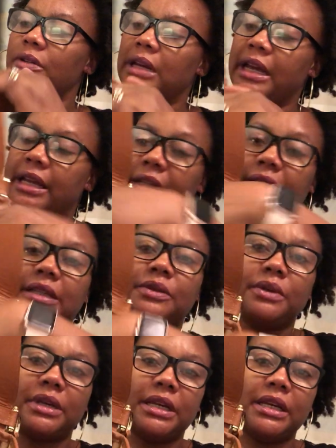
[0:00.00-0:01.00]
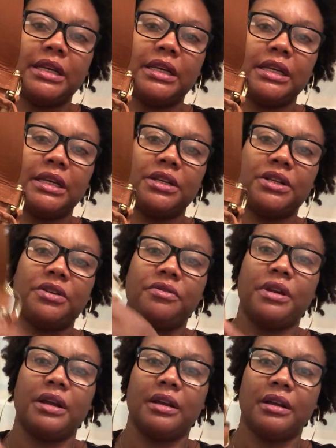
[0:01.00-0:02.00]
got like a silky
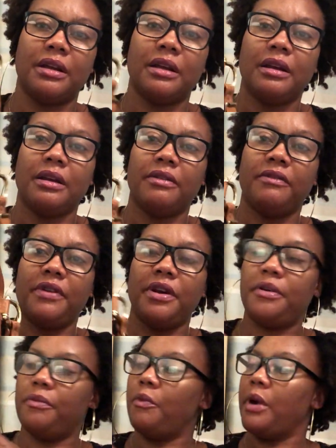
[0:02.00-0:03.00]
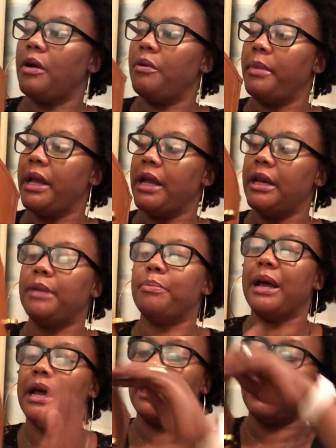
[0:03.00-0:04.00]
interior. Very well made
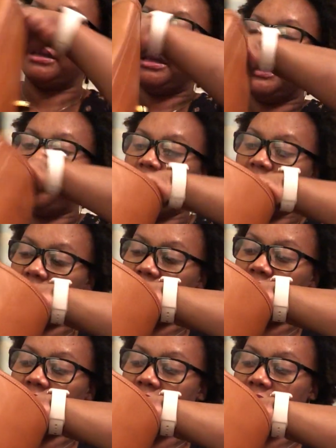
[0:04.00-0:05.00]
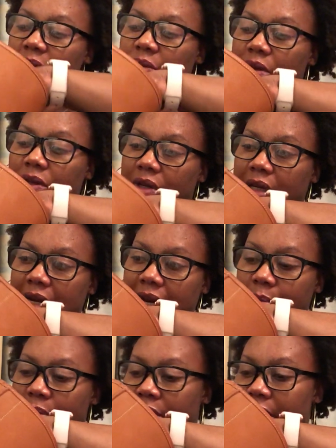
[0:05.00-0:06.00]
bag. It's made in England as well. It's got a
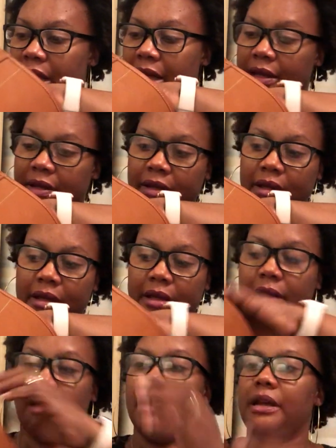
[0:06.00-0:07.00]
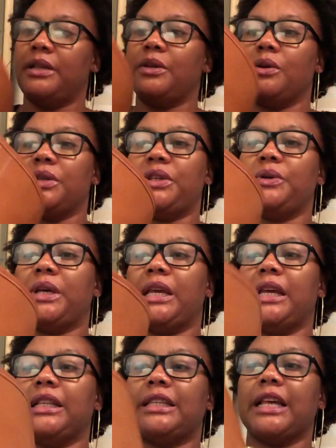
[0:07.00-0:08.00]
label there. It's all
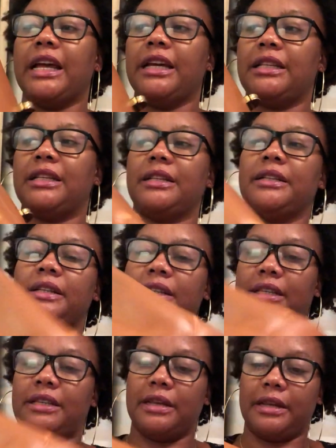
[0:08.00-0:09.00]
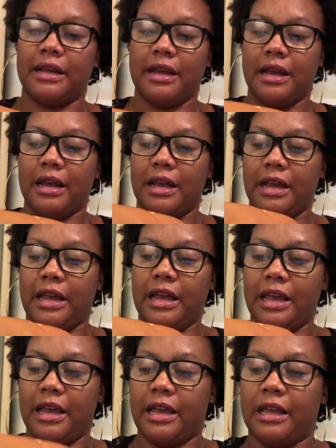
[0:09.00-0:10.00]
silky inside.
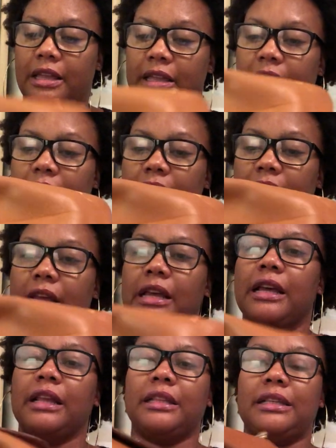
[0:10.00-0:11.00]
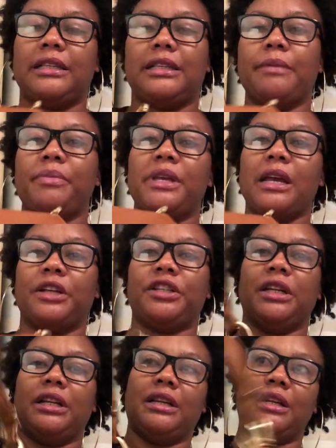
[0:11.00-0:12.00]
Yeah. This is something
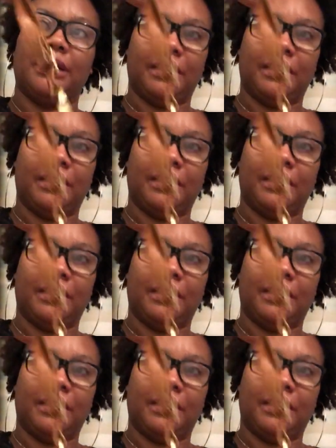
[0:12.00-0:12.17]
actually